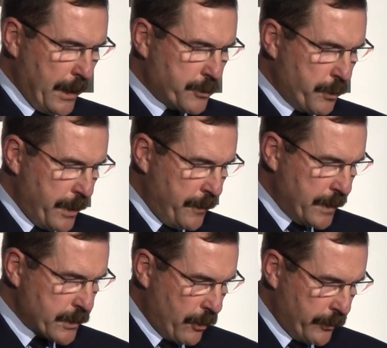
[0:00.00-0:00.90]
It is within
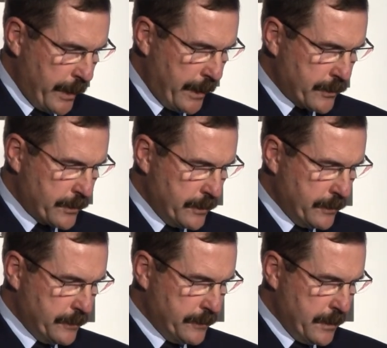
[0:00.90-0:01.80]
this context
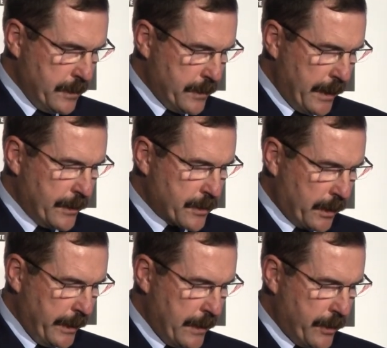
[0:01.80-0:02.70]
that it is
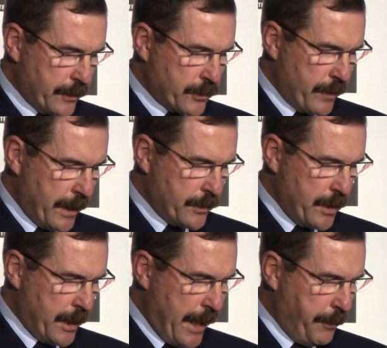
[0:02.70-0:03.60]
clear that a
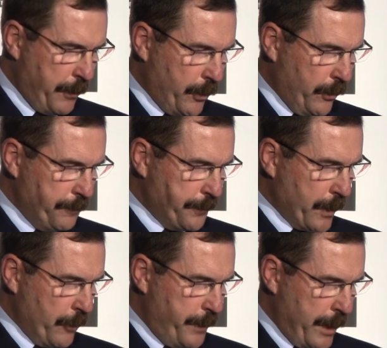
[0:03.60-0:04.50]
strategy capable
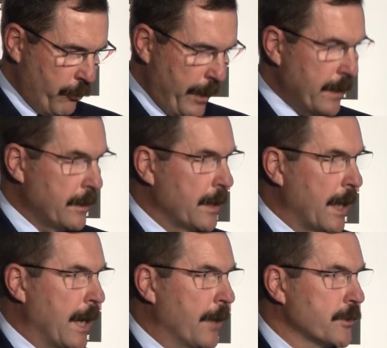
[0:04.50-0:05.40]
of being read
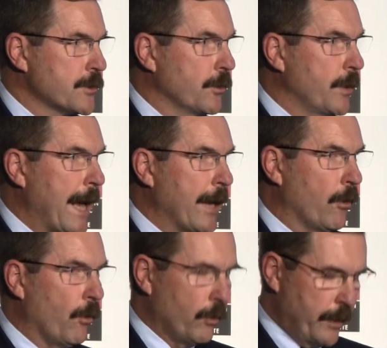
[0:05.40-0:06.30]
and understood
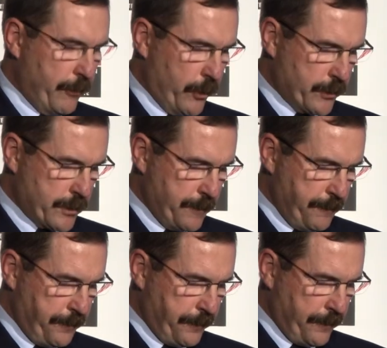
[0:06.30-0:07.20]
at all levels
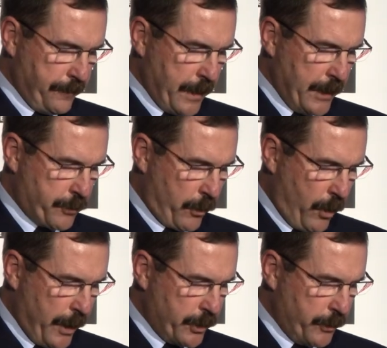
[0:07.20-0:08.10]
is
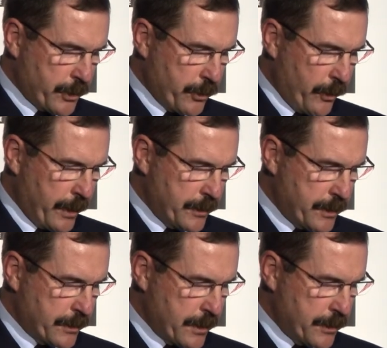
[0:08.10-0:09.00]
required to ensure
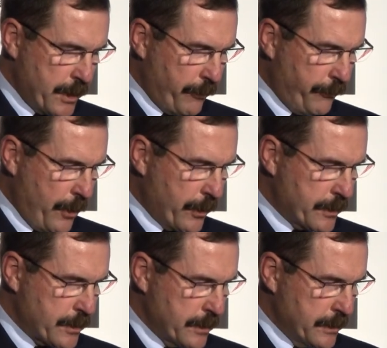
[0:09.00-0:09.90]
consistency of
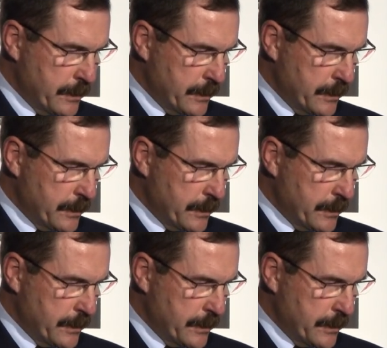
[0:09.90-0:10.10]
focus